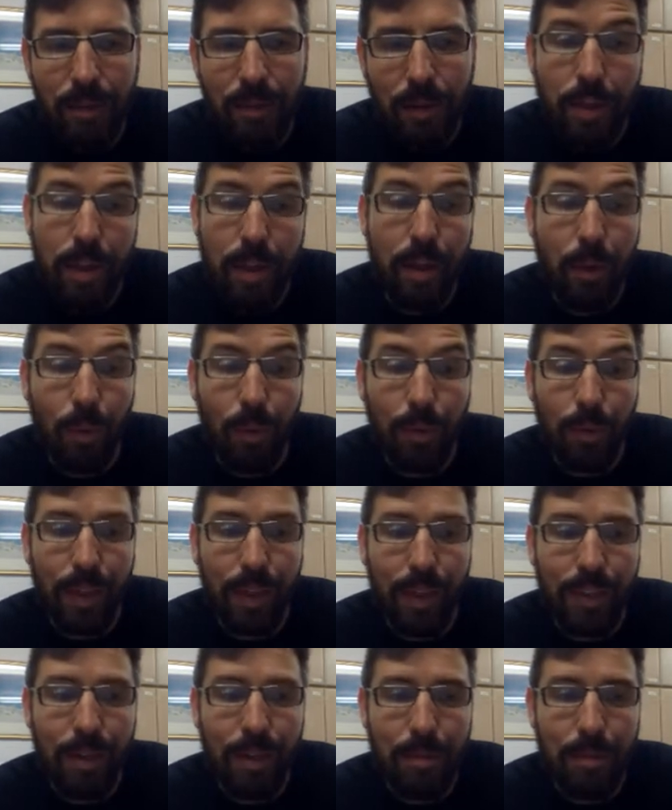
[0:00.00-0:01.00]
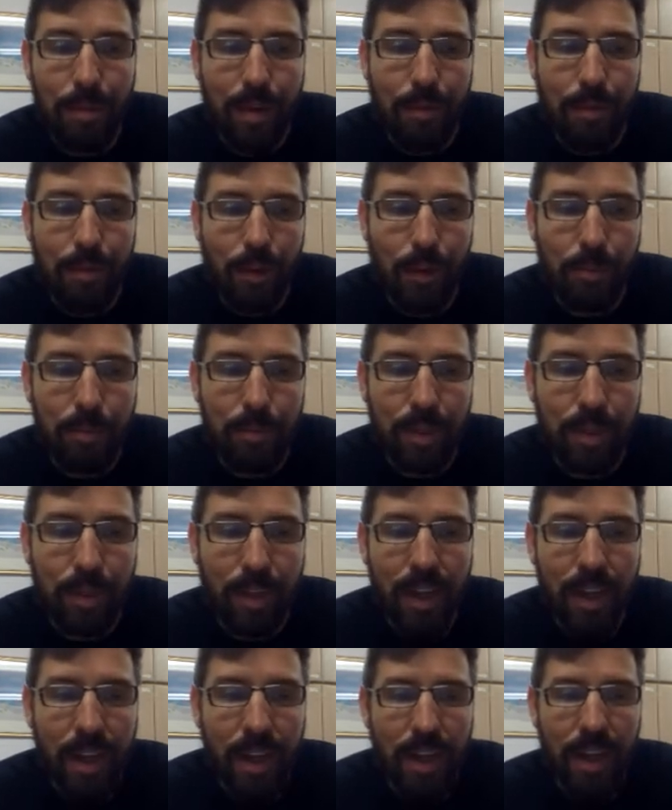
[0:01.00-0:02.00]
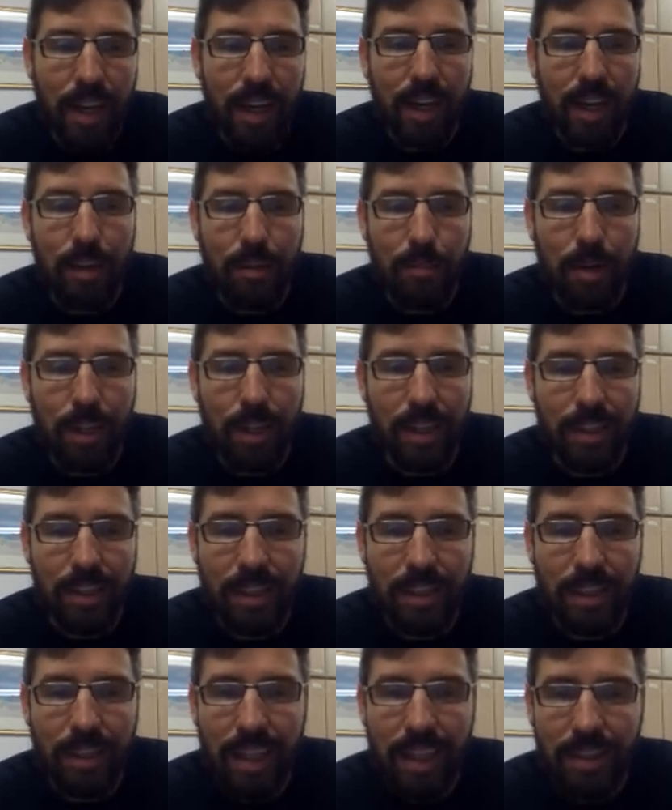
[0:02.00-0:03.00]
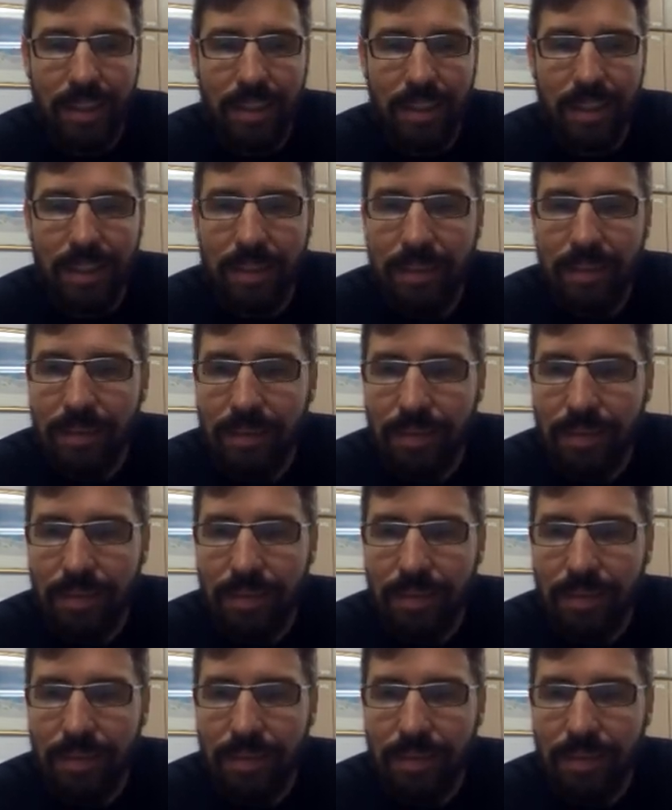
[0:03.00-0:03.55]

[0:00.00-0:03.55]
or the only to-be verbs in the present tense.